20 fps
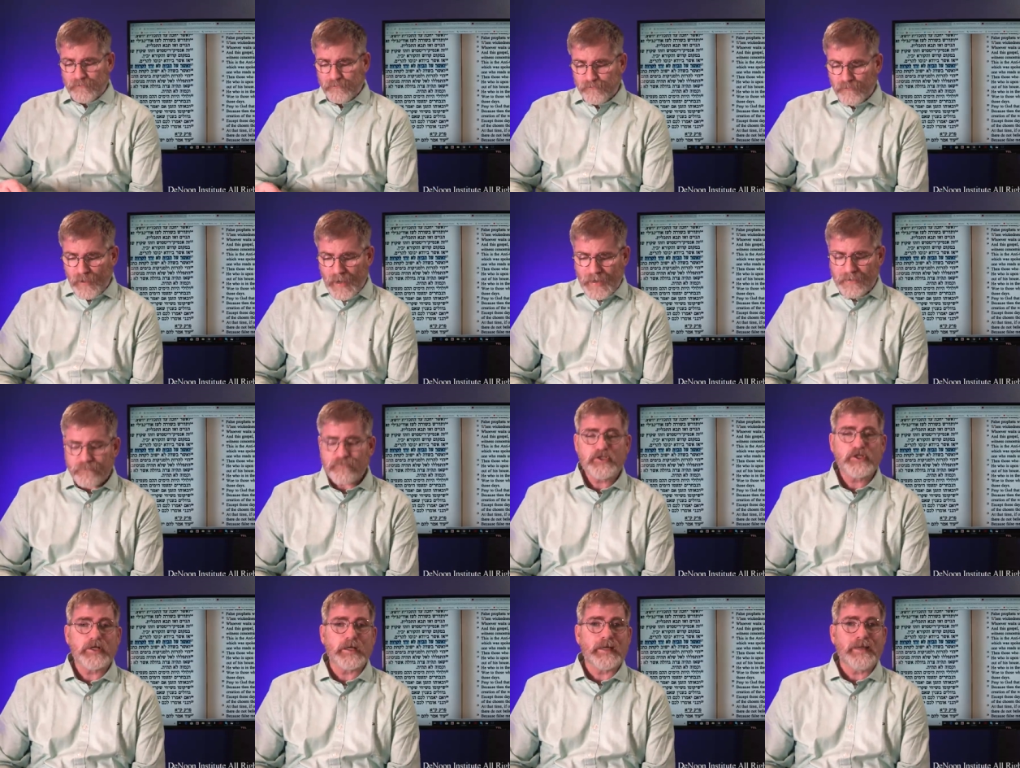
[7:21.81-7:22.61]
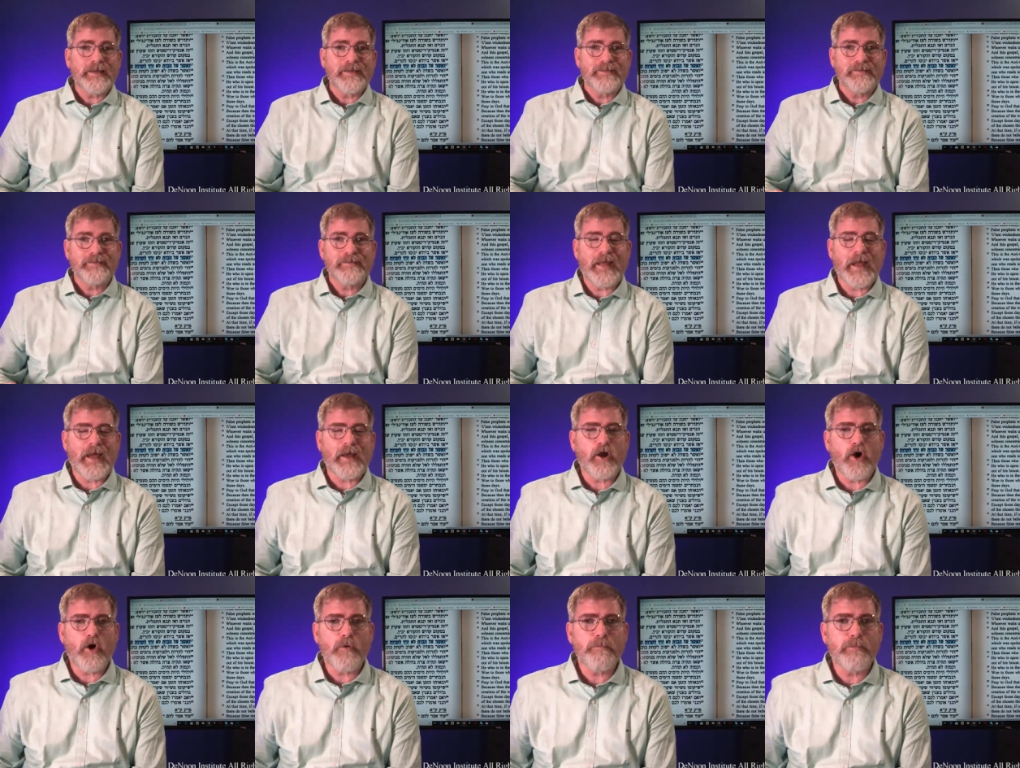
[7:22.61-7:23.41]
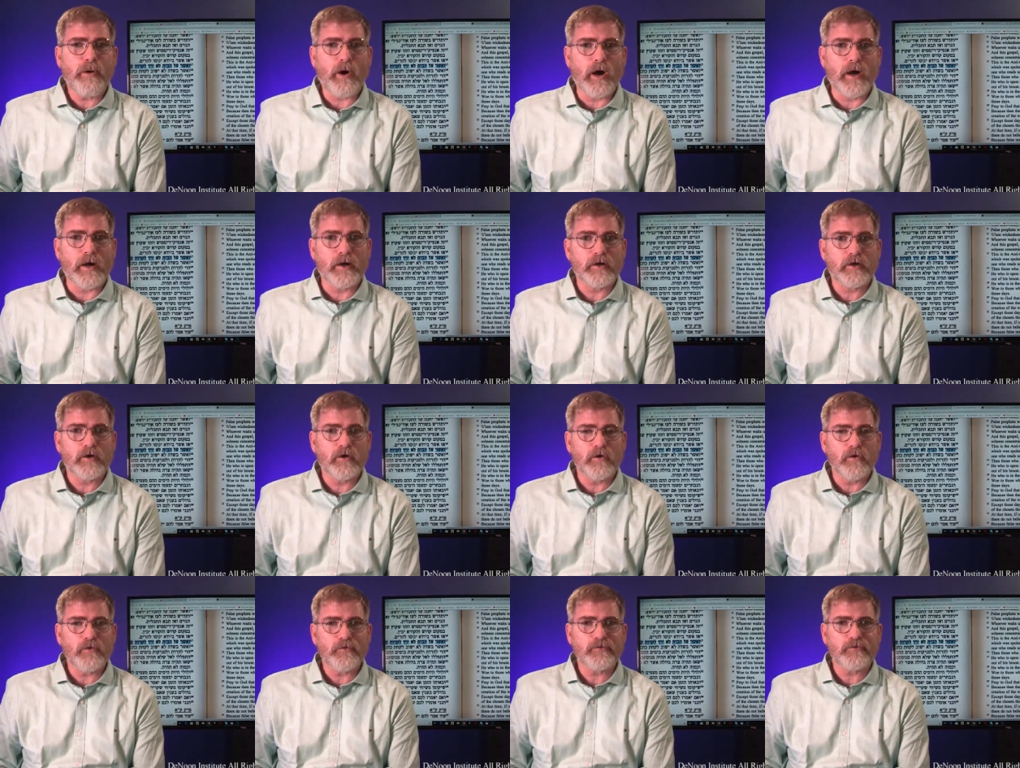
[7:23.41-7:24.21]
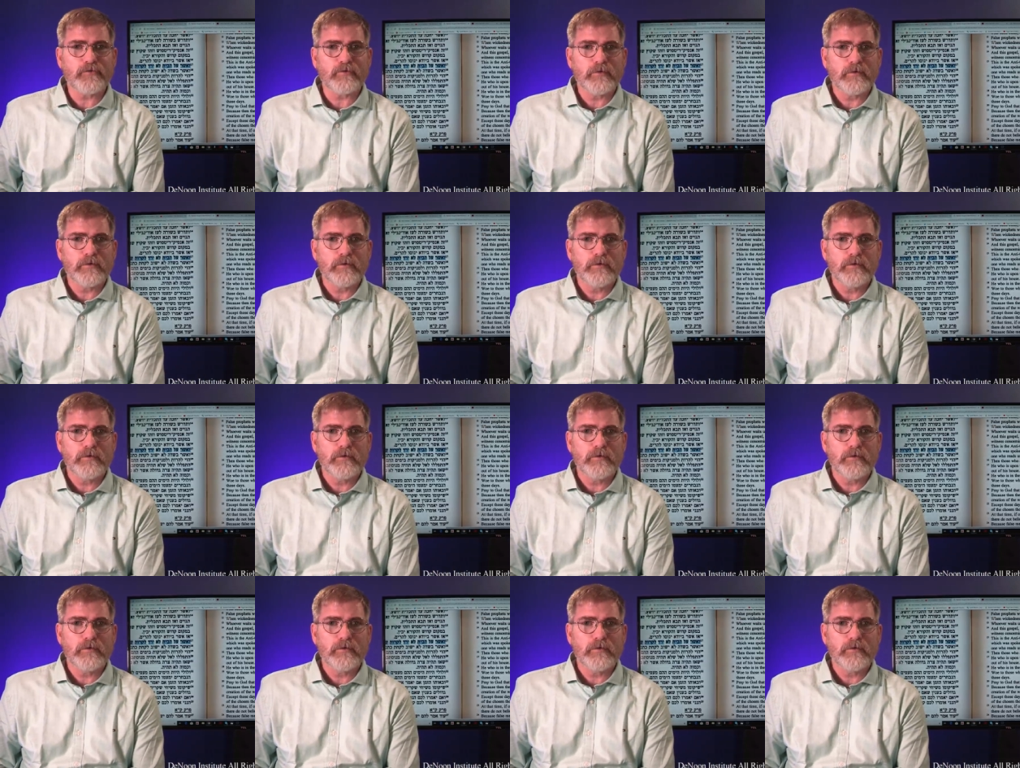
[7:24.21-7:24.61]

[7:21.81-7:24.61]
5G, nanoparticles